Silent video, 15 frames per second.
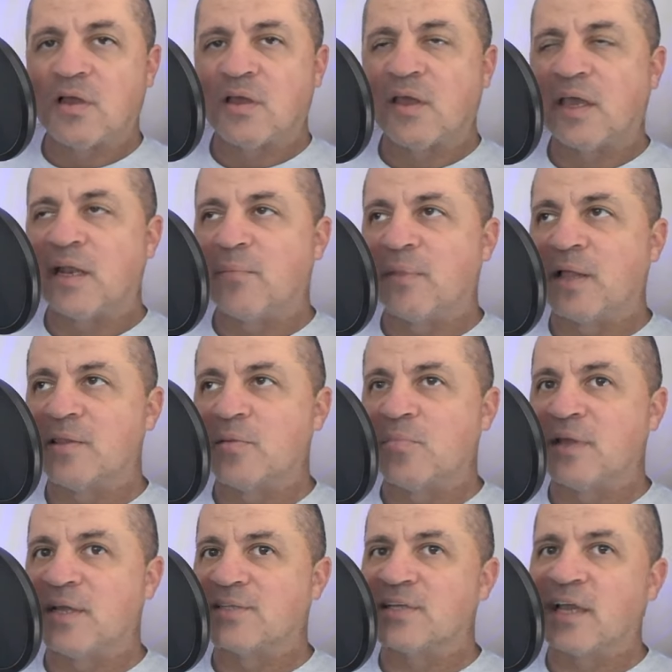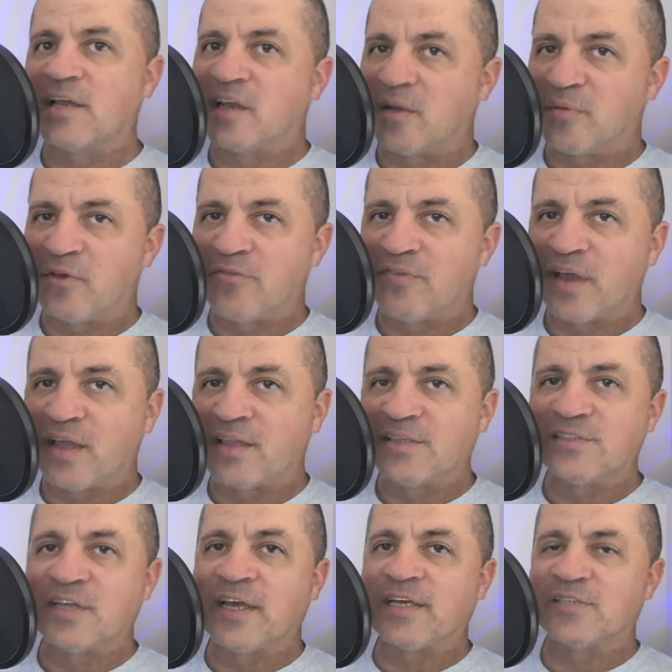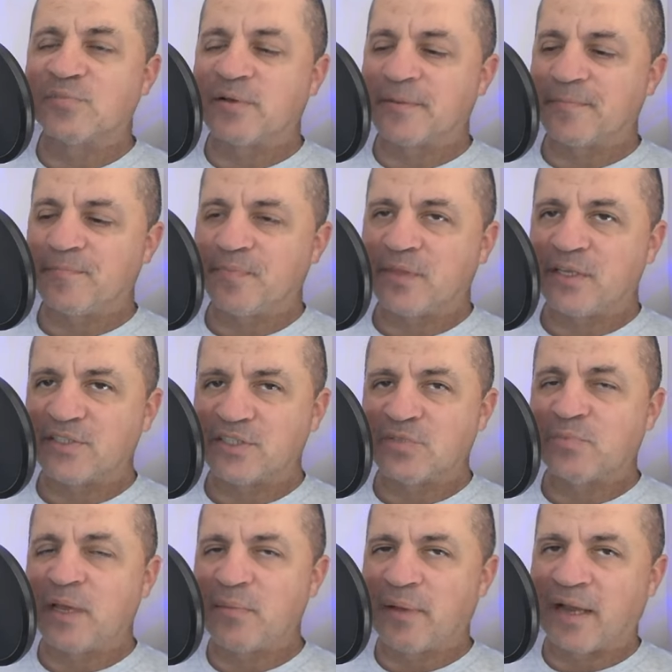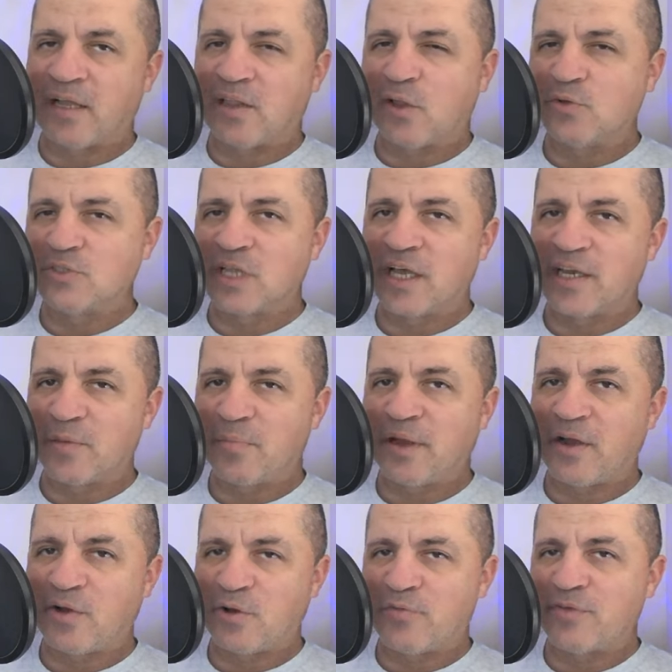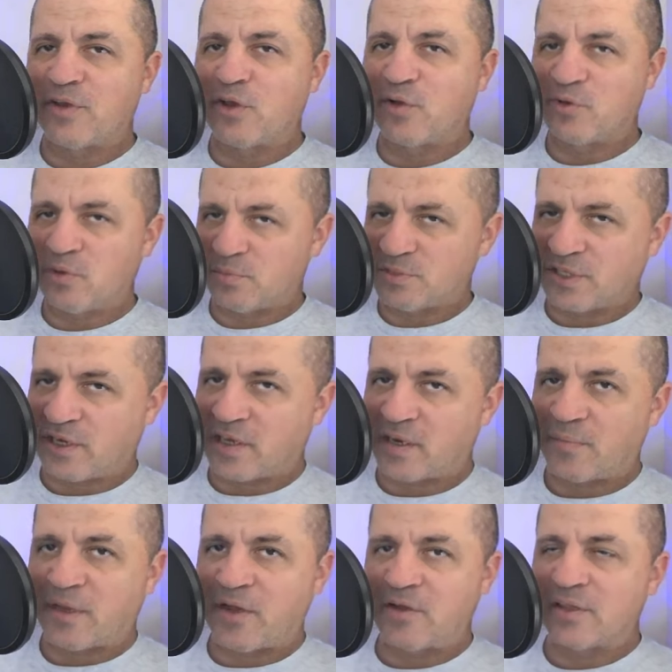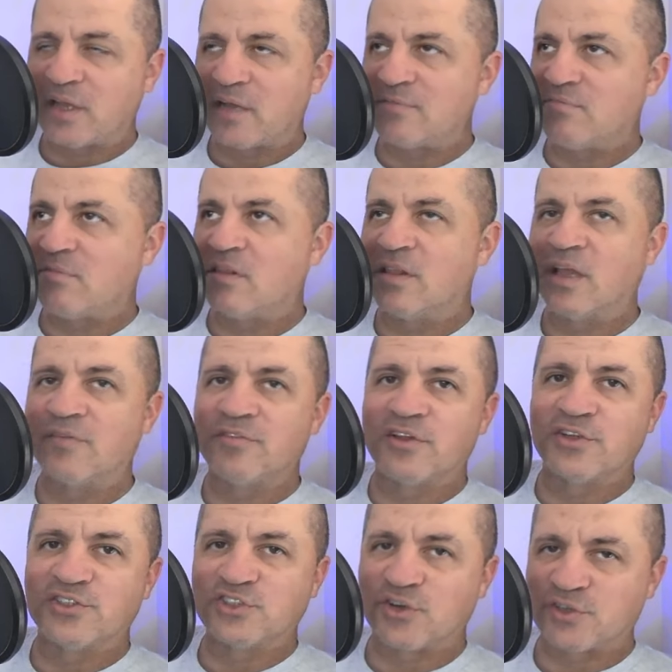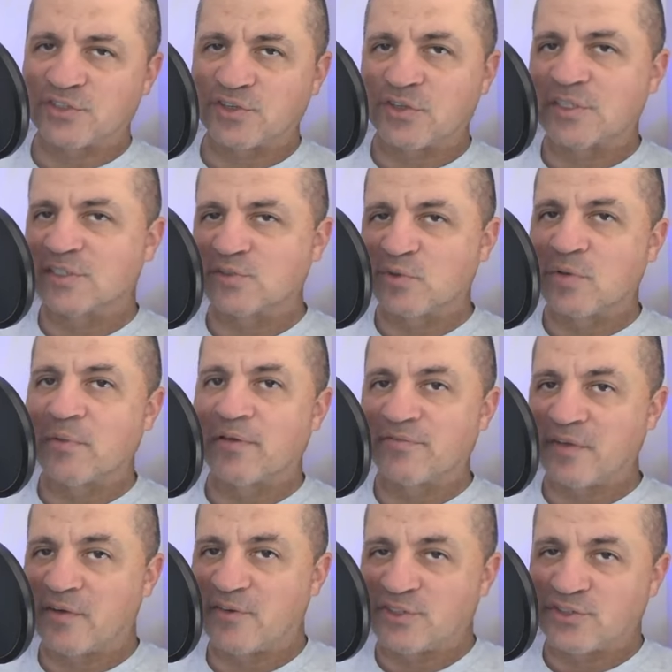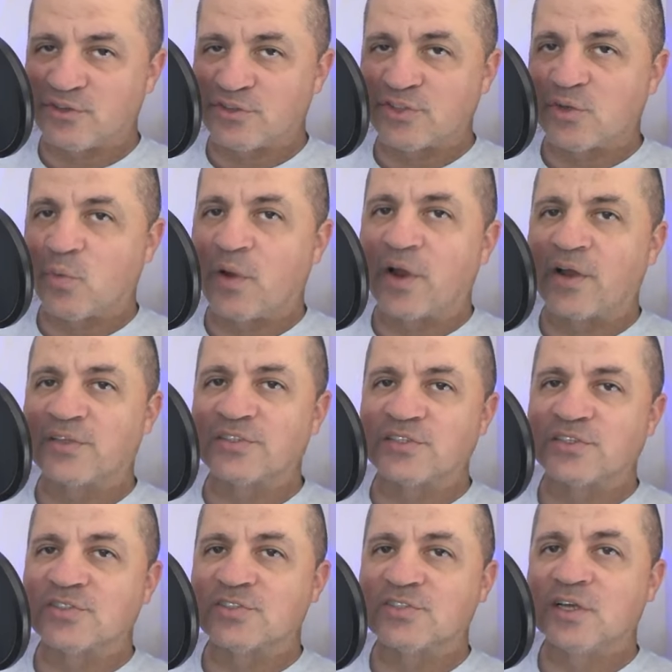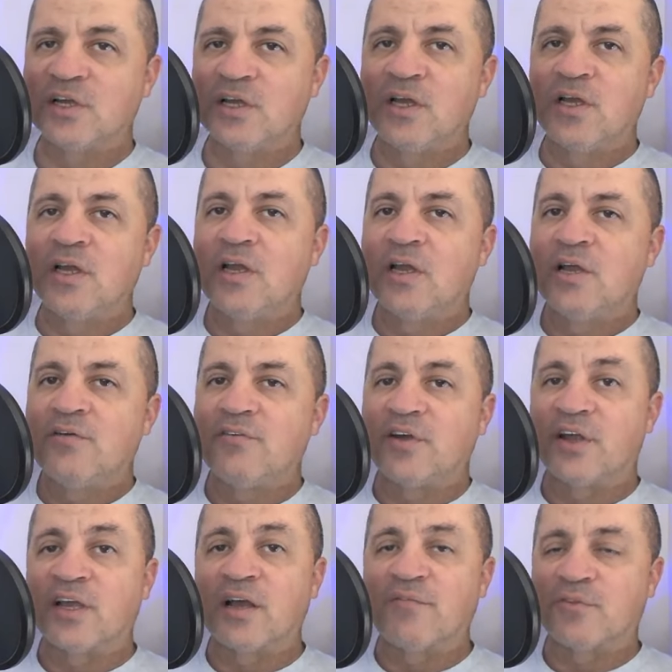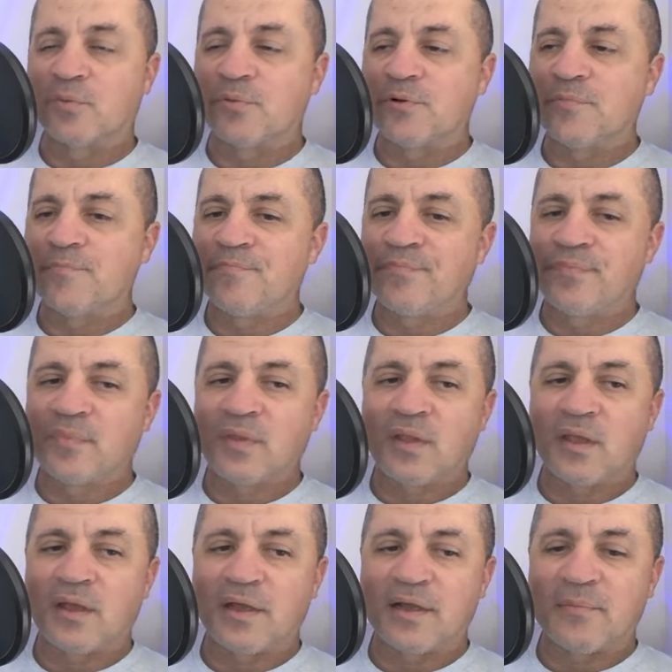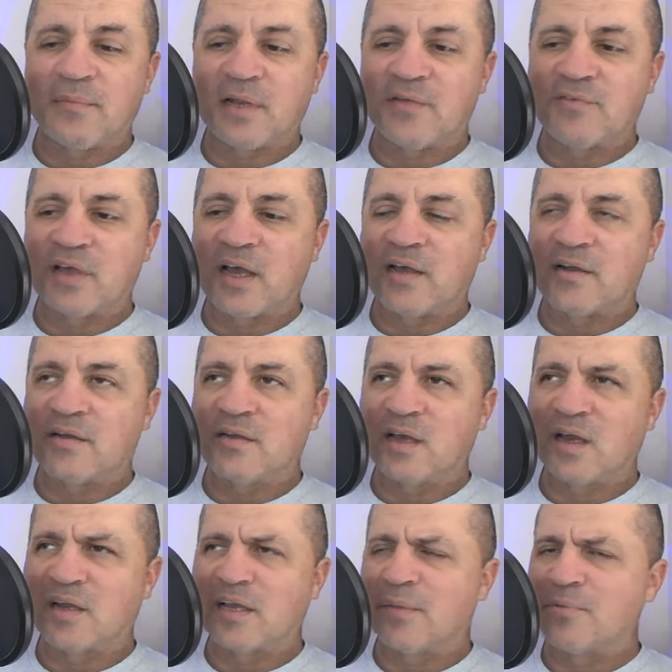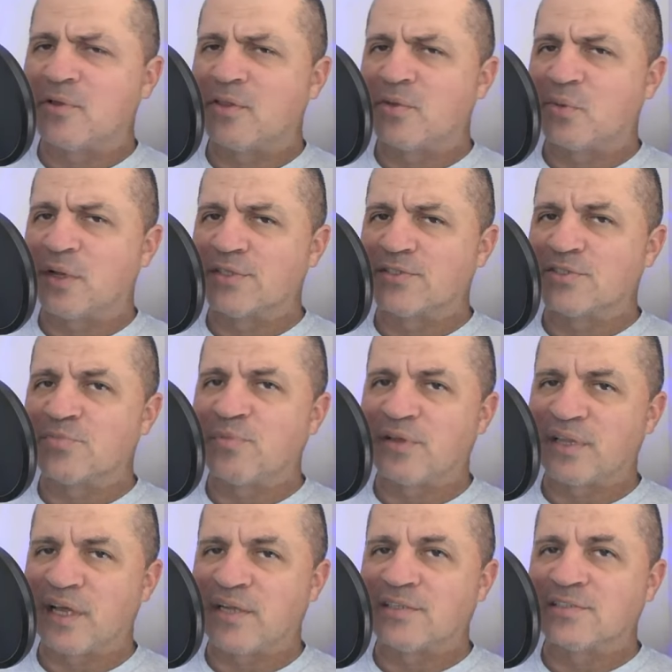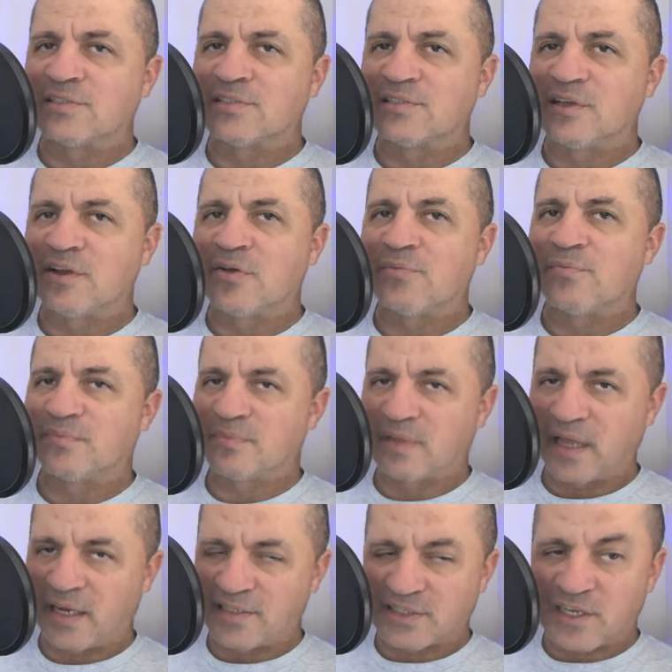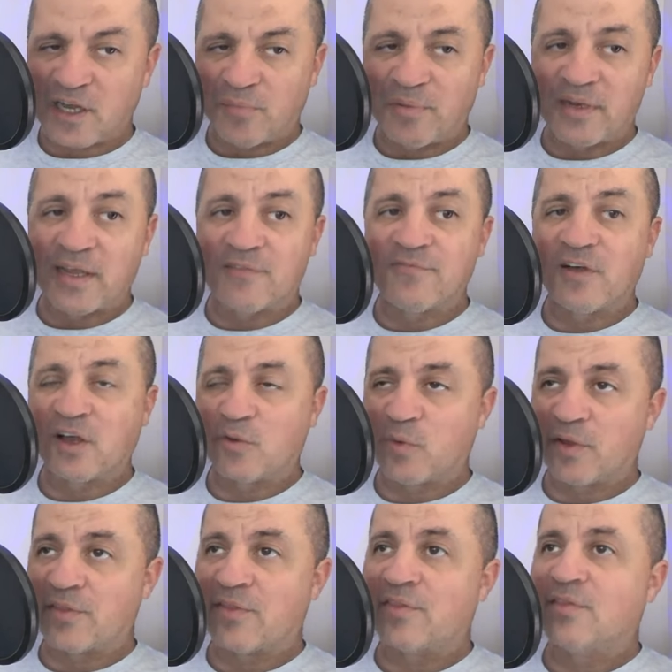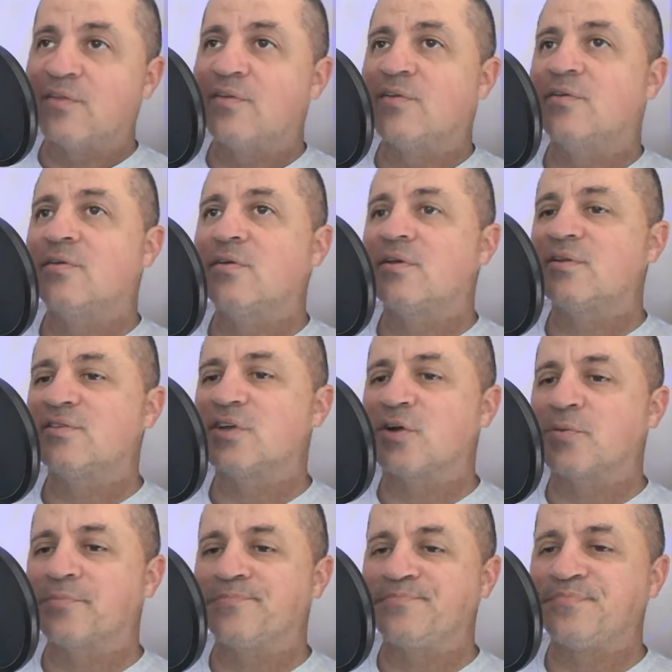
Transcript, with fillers: and I'm not the biggest AEW fan these days, but this is made by Clotheslined Apparel, if you know who I'm talking about, and I love their shirt. So this is one of my favorite shirts to wear because it's just very comfortable. Um, and I've got got a couple other wrestlers, but that is you know that is a company I fuck with. So